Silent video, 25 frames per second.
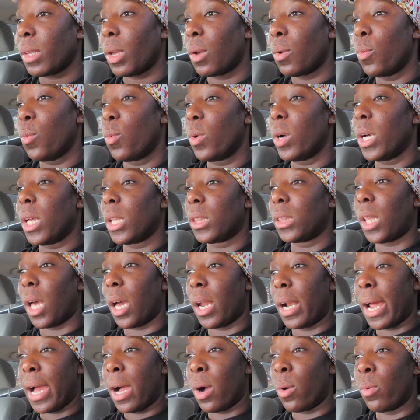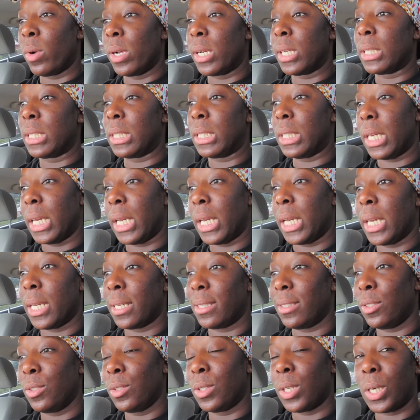well thought out, well
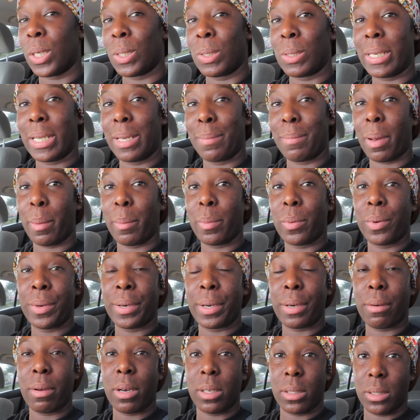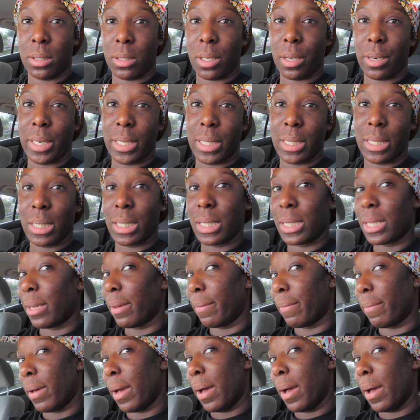said, you know, to get my point across and all that good stuff.